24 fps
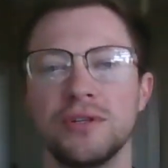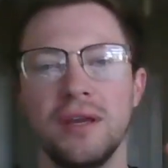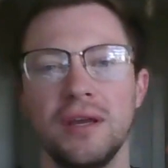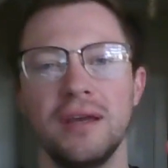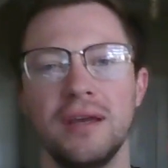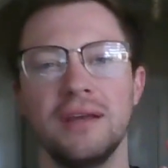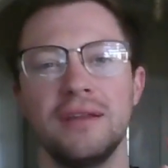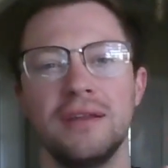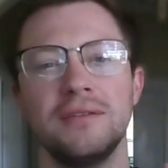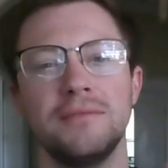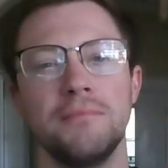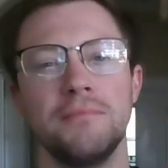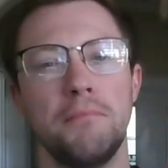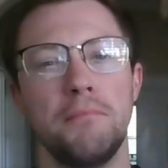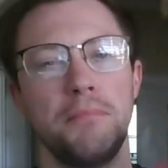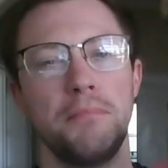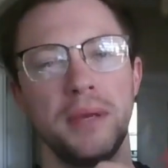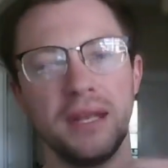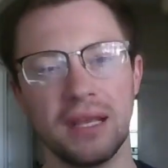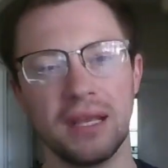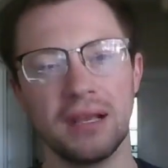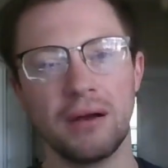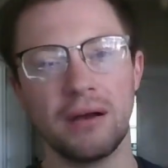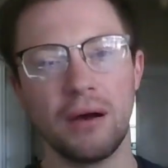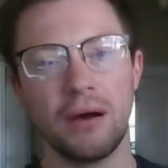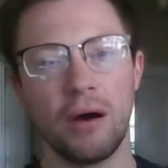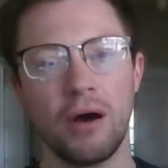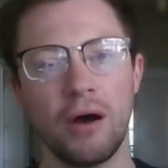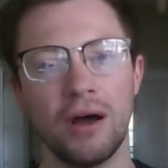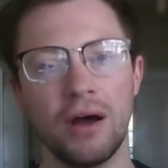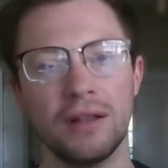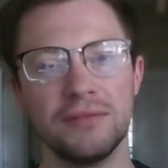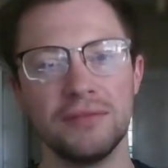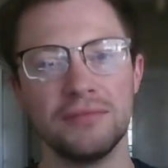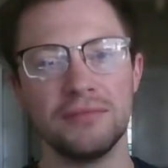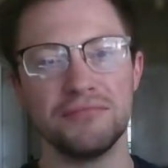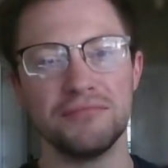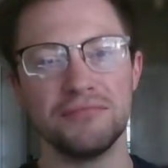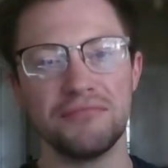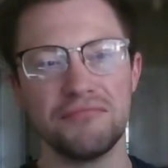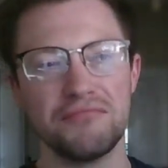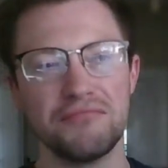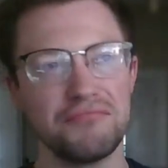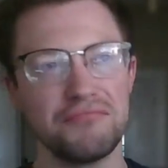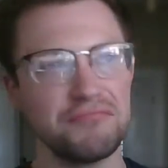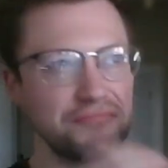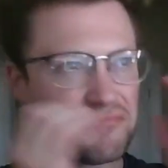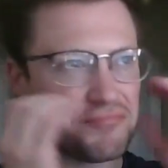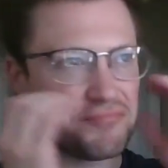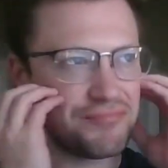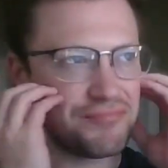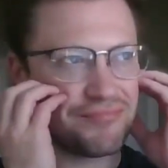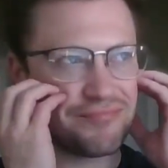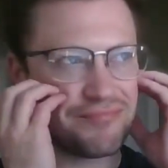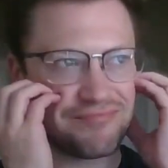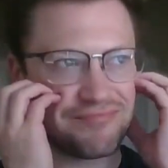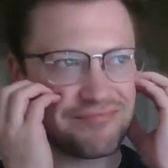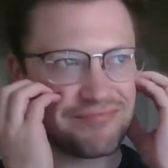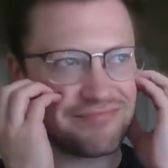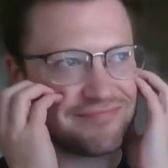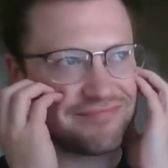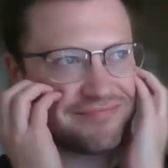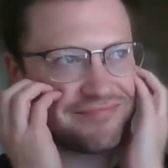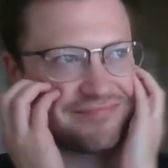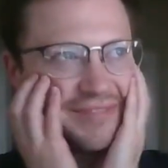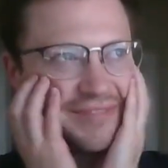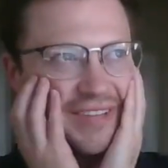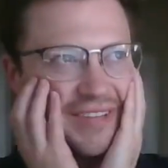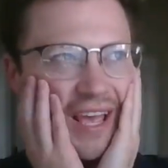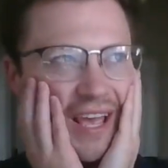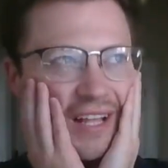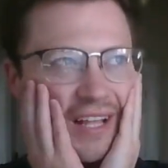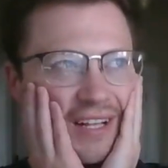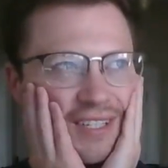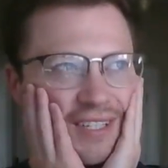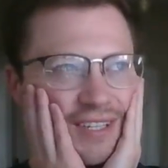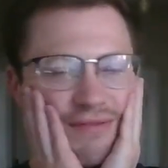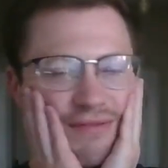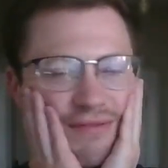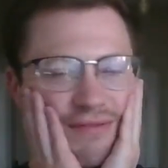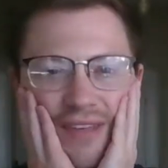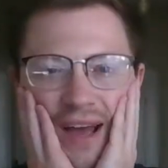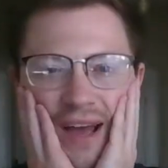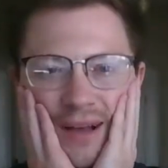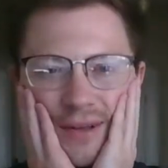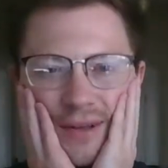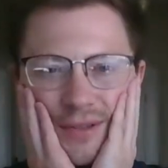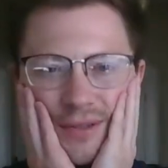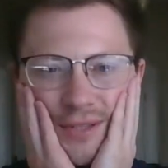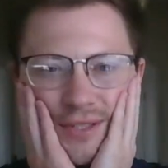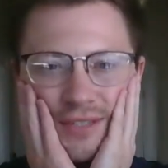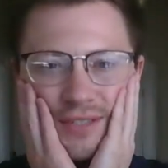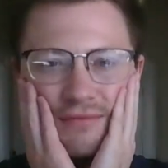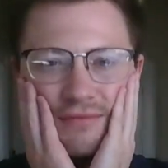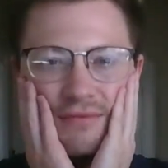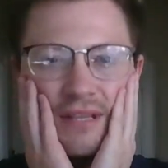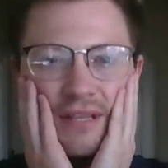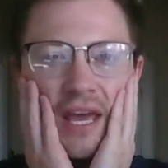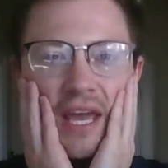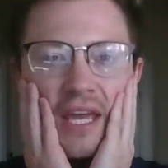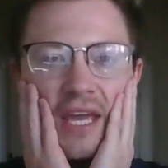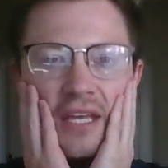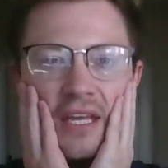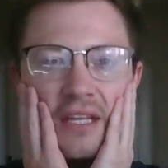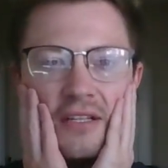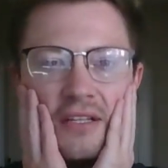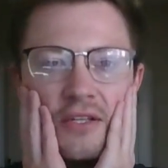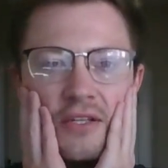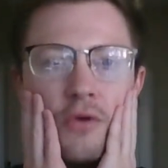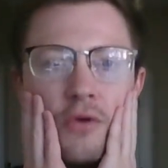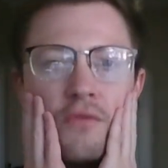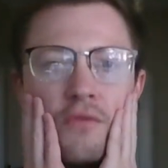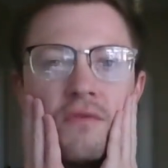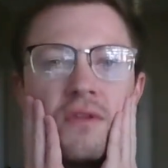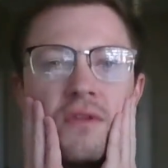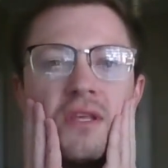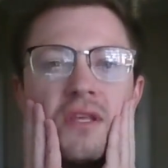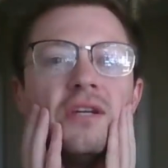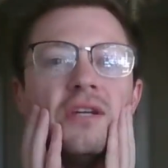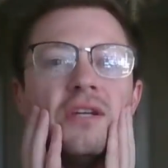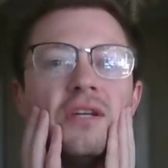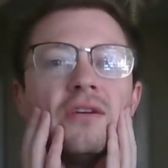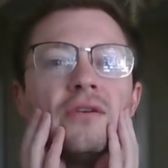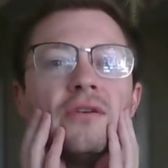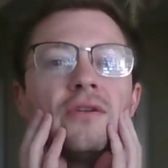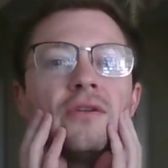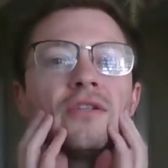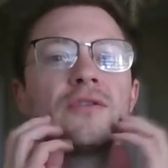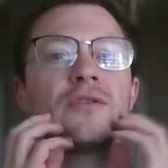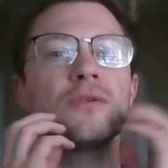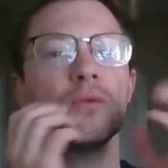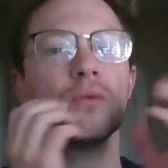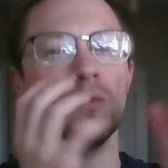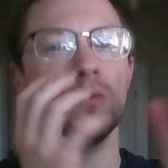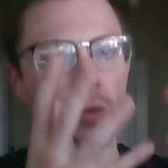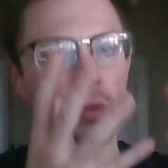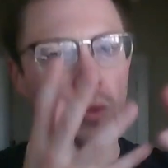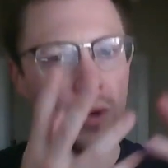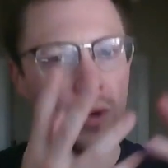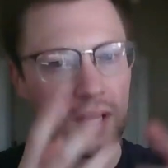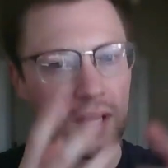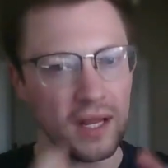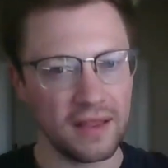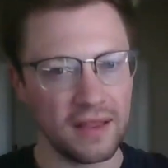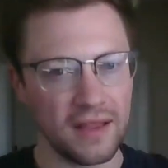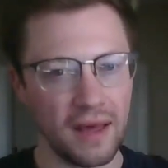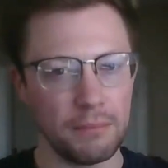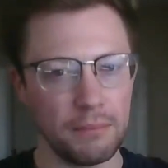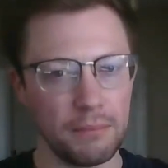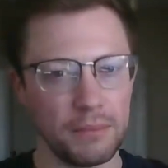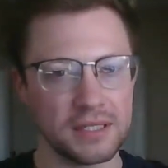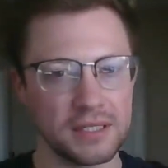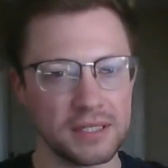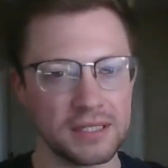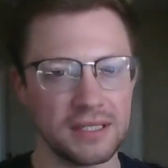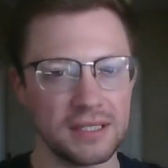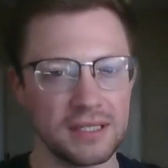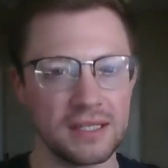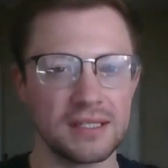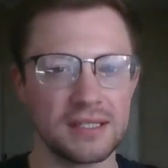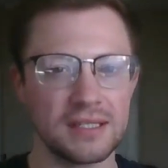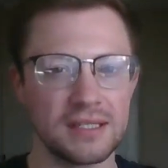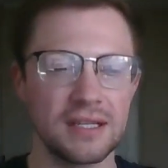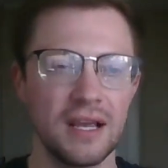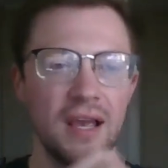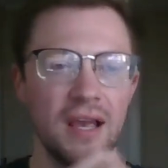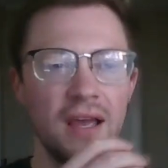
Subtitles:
tens of thousands of lanes over the years, winning that business, and then understanding the accounts process,